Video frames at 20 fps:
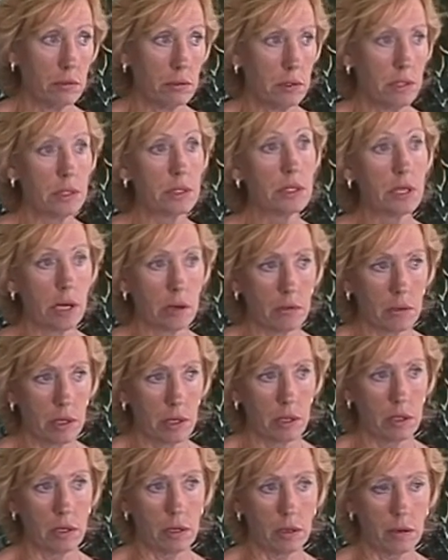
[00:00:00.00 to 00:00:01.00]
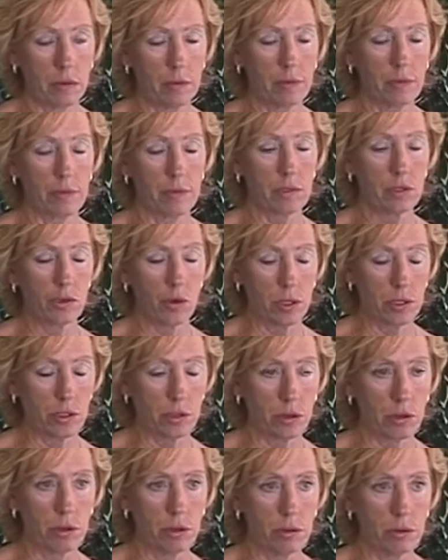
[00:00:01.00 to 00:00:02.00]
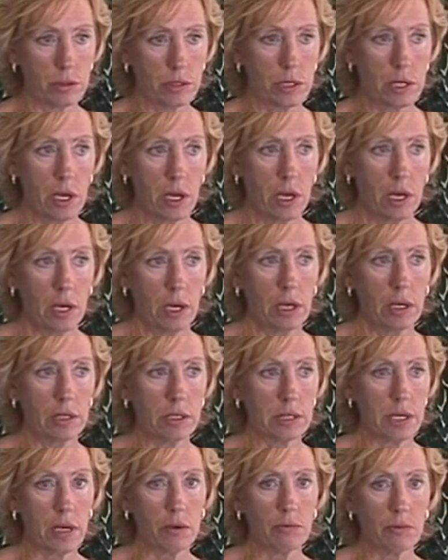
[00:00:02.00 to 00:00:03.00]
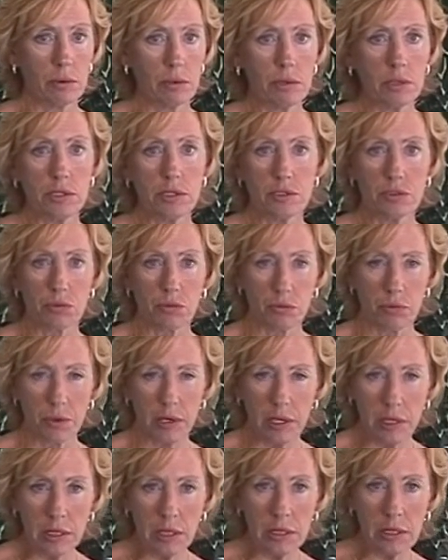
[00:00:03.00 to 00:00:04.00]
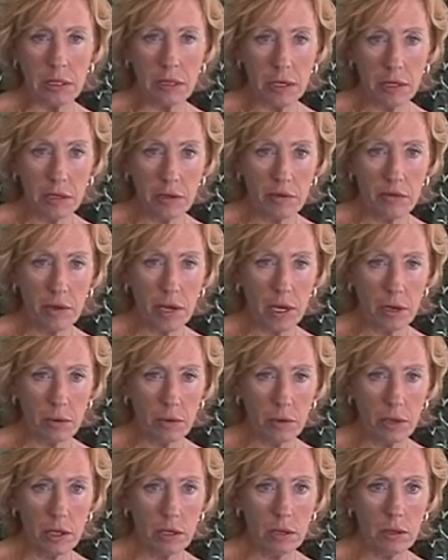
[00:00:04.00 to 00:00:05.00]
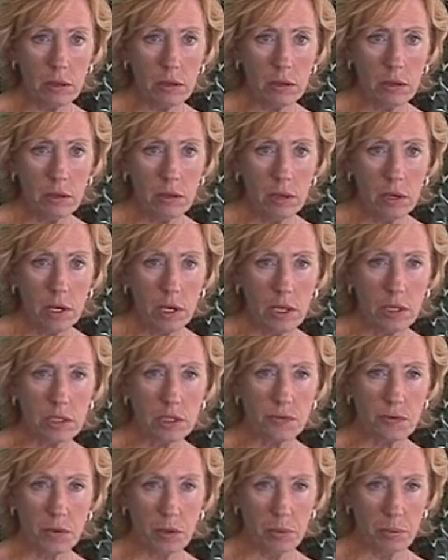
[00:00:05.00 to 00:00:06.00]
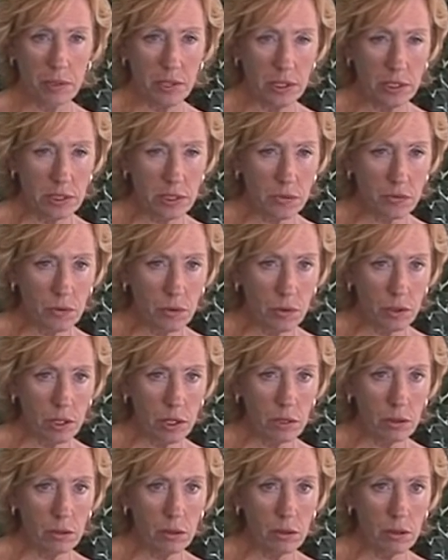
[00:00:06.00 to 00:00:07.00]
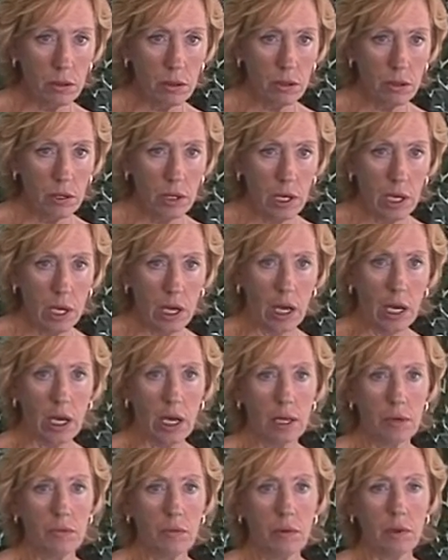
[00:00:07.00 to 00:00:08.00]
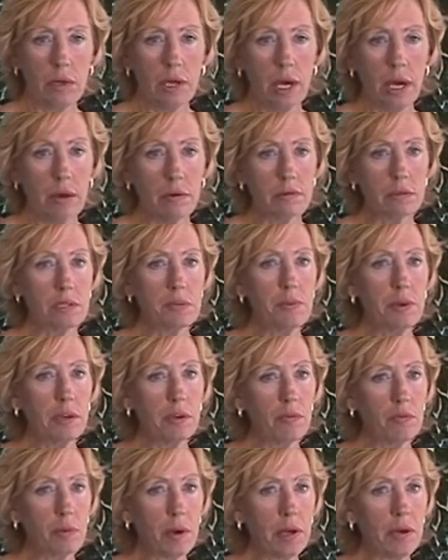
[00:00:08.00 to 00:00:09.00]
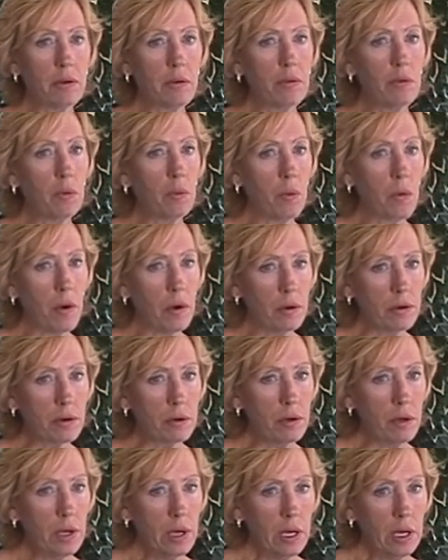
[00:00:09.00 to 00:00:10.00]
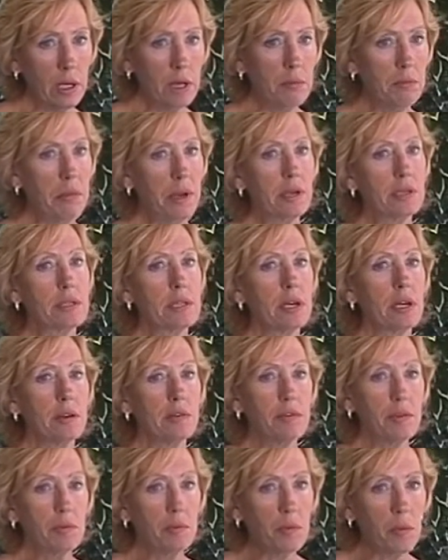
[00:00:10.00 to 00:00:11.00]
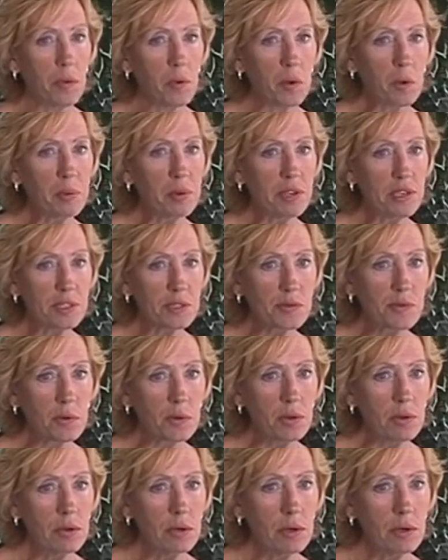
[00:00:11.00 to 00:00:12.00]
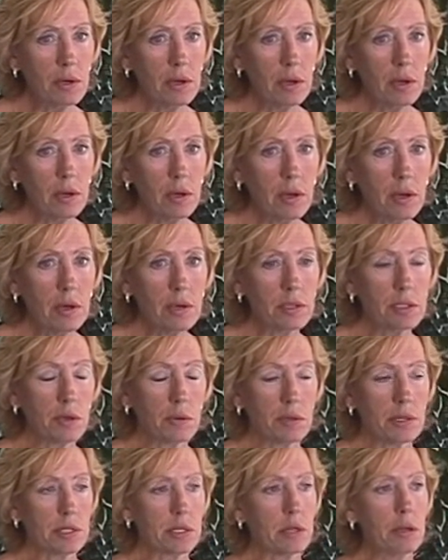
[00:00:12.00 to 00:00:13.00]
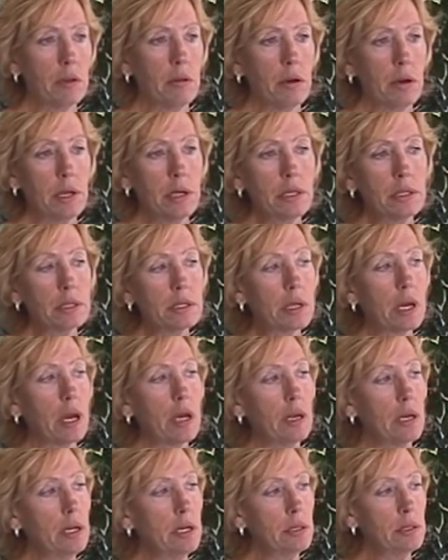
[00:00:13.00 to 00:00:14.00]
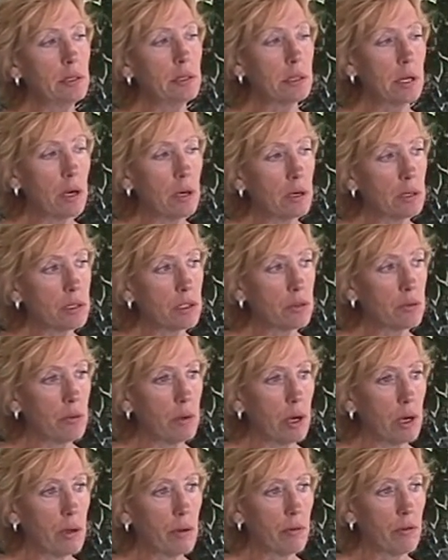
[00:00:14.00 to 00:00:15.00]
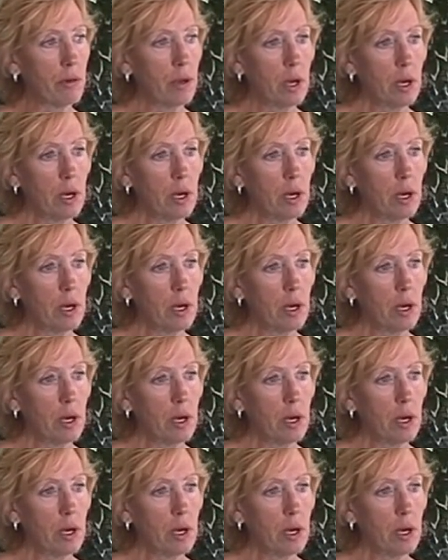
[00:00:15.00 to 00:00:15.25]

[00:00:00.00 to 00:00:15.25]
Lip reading: this area of the Treasure Coast, it is a really serene kind of area. It's very peaceful here. And with the house being right on the water, it makes it even more peaceful. So as clients get in touch with